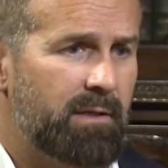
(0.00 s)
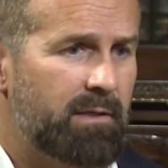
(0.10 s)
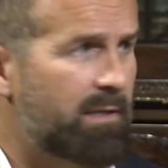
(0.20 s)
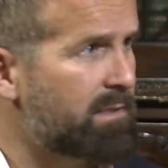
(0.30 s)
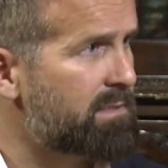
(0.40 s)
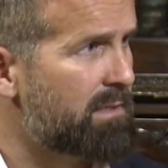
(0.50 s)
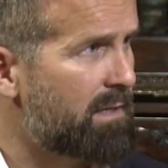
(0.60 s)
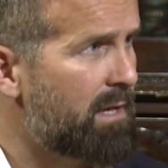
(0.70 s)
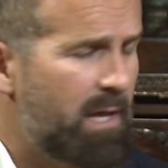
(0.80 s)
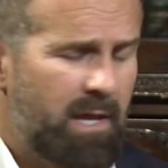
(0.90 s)
which is huge.
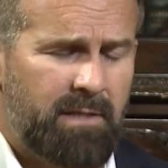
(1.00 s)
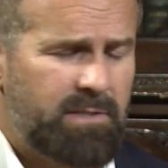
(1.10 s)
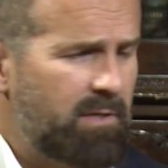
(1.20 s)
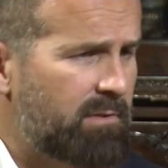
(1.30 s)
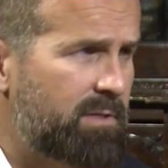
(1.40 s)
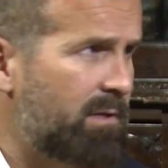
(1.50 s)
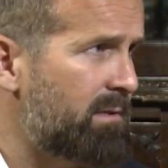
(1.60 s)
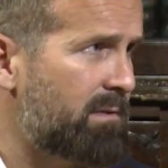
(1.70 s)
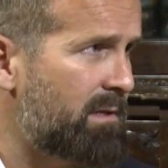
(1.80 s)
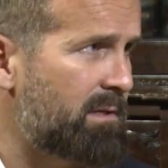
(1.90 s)
I mean, it's probably
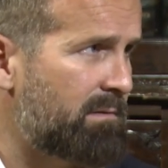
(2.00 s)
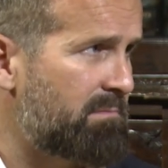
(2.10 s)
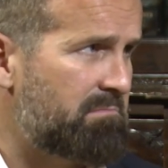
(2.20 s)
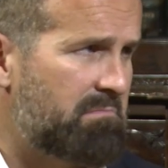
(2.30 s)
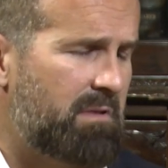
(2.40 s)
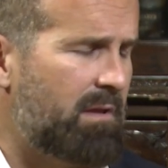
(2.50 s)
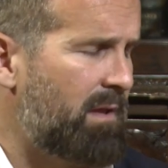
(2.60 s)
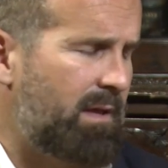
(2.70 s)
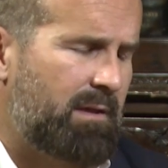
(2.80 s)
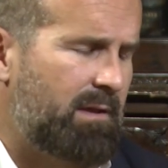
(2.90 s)
huge. 2/3 at least
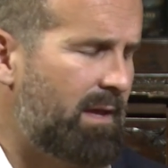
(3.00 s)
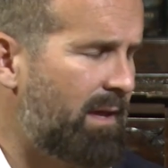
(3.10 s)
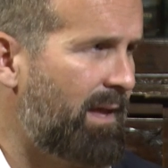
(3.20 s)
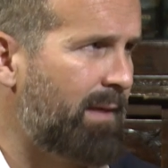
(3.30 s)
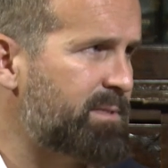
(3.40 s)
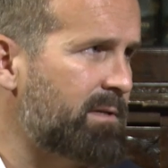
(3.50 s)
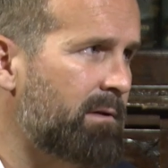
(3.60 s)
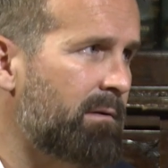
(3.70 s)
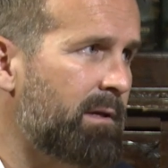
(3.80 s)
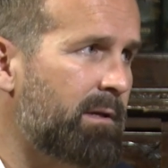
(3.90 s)
of the
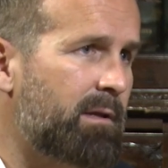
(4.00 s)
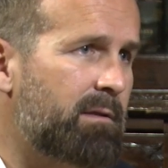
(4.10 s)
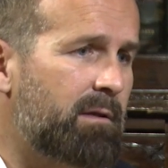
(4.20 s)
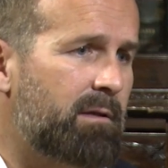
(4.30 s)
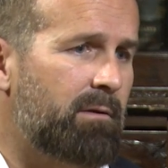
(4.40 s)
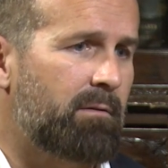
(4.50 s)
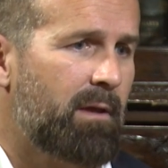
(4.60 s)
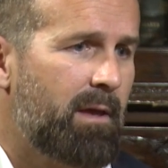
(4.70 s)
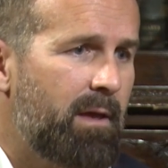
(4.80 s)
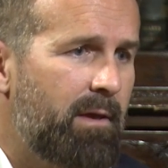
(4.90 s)
absolutely. And I think
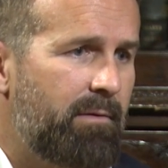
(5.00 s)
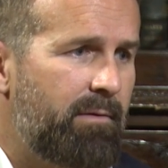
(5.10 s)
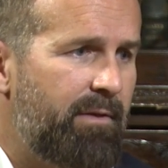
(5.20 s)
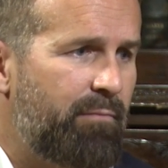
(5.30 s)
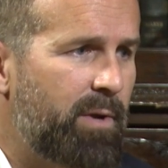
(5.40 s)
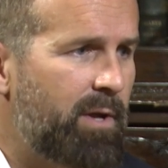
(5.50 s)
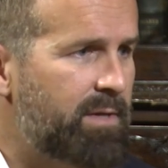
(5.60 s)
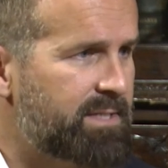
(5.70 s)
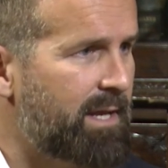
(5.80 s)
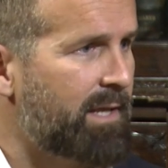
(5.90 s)
if we're going
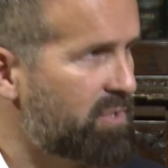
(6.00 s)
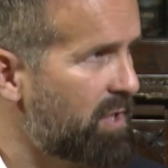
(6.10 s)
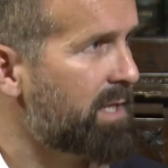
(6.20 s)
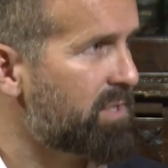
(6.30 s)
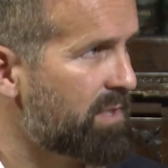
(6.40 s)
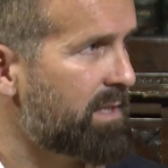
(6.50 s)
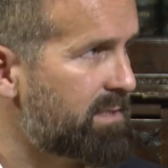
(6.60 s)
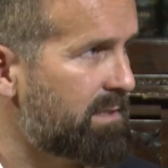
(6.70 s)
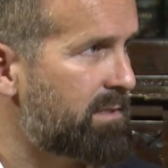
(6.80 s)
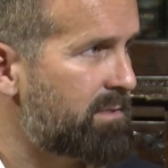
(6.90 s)
to get change in
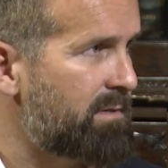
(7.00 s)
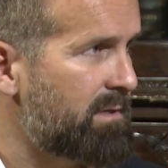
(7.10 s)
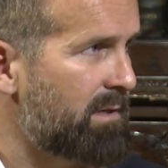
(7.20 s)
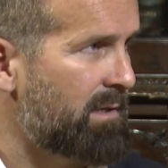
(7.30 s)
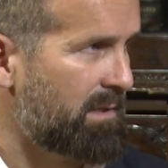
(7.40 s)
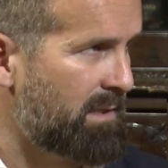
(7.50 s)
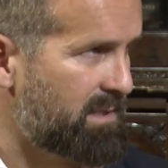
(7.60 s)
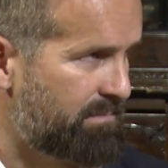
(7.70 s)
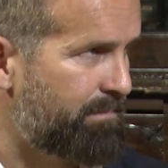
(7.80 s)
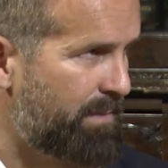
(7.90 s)
this industry, in
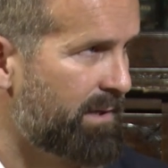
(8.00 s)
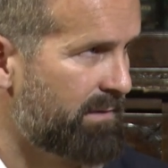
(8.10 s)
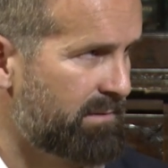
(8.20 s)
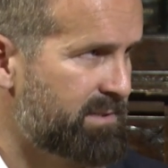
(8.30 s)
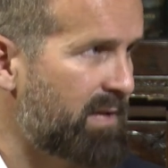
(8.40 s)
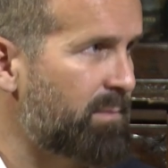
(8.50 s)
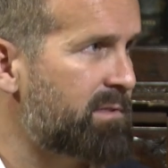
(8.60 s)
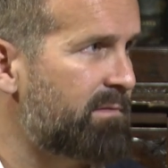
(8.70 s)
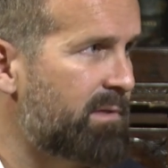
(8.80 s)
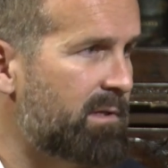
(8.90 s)
this part of the
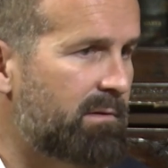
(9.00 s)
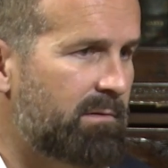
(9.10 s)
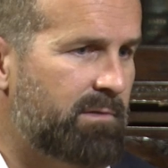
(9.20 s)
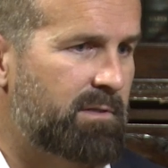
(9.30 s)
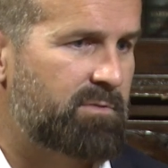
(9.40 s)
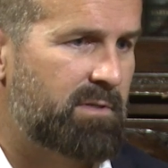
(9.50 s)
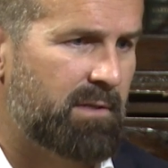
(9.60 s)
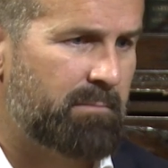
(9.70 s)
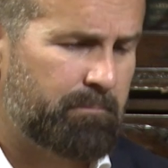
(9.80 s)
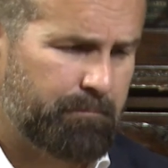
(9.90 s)
segment of the industry,
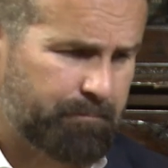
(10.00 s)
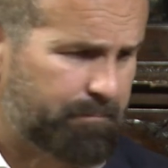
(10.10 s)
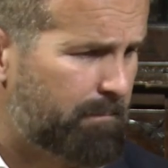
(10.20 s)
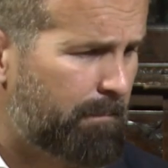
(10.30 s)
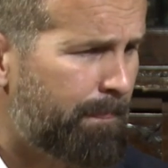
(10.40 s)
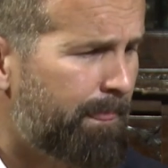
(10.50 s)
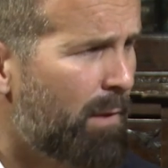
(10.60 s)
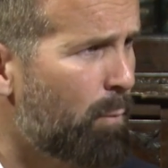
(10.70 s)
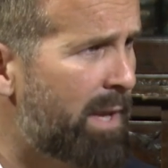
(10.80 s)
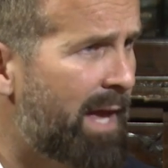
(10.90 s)
then
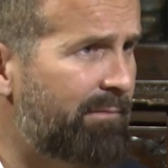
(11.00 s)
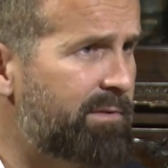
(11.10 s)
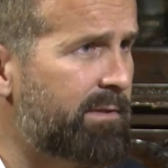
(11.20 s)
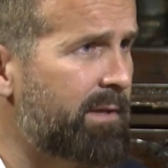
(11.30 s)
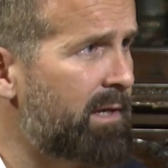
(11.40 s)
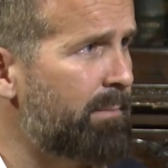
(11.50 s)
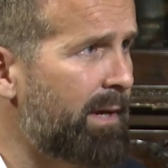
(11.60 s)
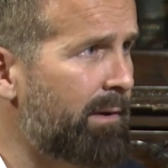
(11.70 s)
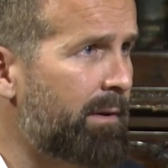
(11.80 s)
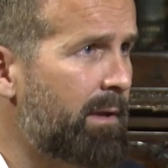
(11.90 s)
we have to think
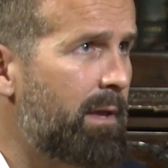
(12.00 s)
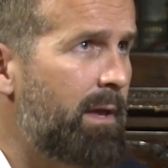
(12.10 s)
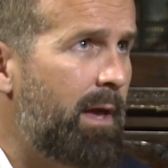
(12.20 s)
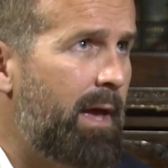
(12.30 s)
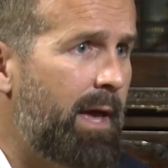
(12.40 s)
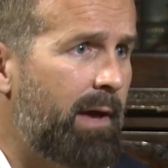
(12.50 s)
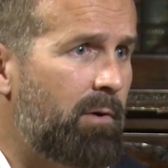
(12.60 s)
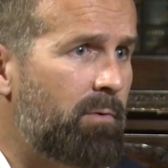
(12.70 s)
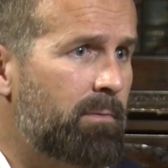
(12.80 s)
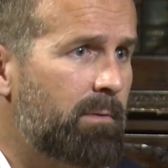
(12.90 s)
about
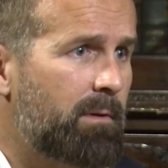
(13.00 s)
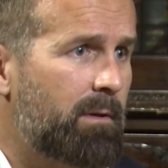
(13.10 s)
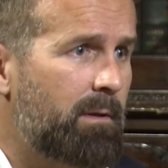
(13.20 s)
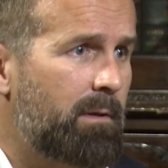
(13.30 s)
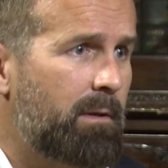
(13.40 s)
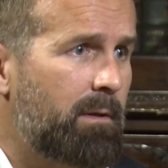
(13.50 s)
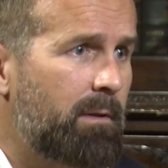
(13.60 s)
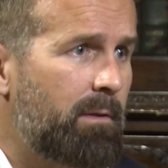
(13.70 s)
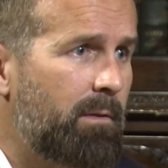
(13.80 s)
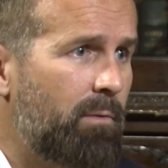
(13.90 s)
how
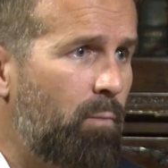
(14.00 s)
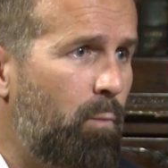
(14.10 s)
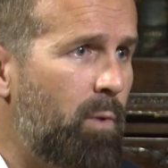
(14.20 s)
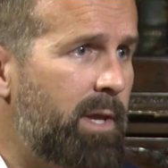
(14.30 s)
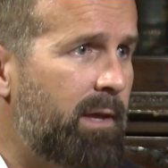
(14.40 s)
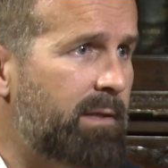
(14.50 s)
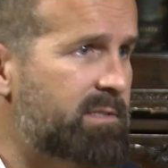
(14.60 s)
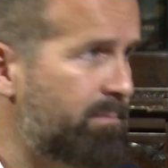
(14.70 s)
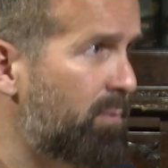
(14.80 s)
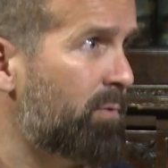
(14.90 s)
we can
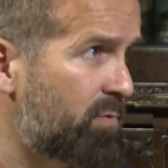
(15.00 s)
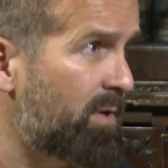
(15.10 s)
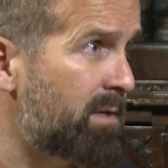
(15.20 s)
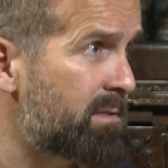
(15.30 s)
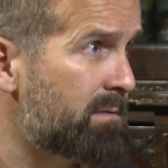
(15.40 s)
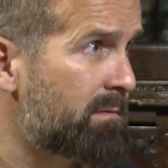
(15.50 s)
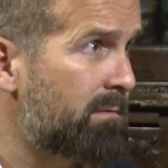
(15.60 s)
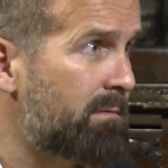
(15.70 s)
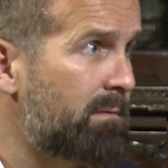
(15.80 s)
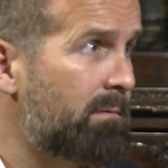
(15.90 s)
support traders,
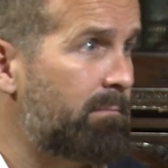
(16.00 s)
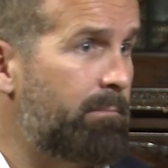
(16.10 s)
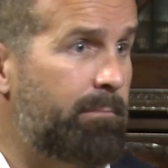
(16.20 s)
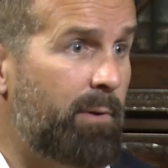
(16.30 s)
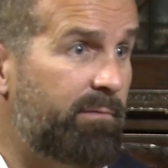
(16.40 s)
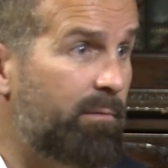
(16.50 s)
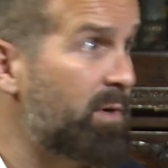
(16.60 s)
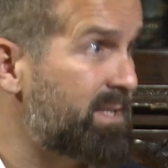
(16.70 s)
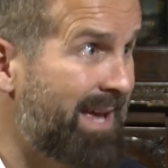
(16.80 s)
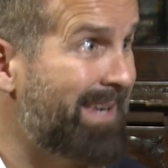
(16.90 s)
both
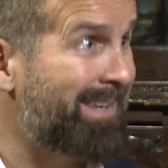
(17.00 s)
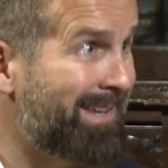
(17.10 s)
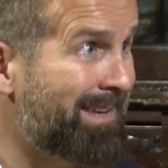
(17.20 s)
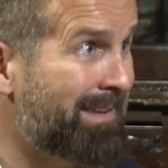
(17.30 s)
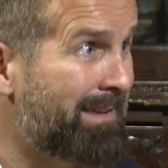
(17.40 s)
voice and E,